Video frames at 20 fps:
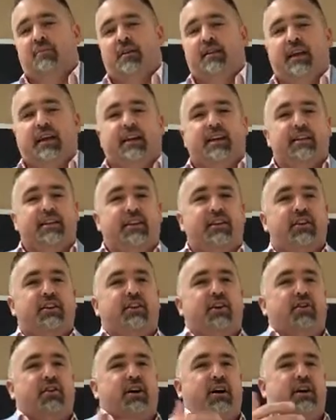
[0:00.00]
They continue to
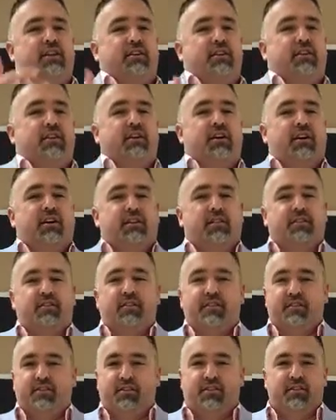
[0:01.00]
go to other,
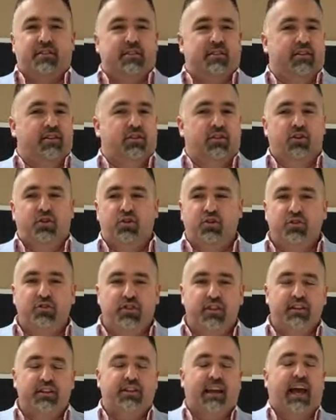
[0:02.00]
just who's
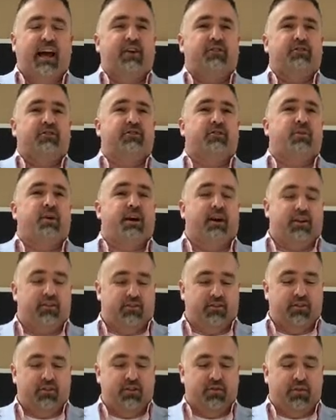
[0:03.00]
in the town square.
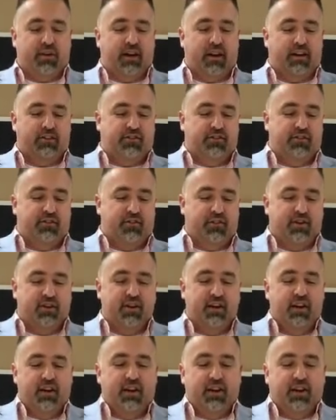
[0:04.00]
So you've got your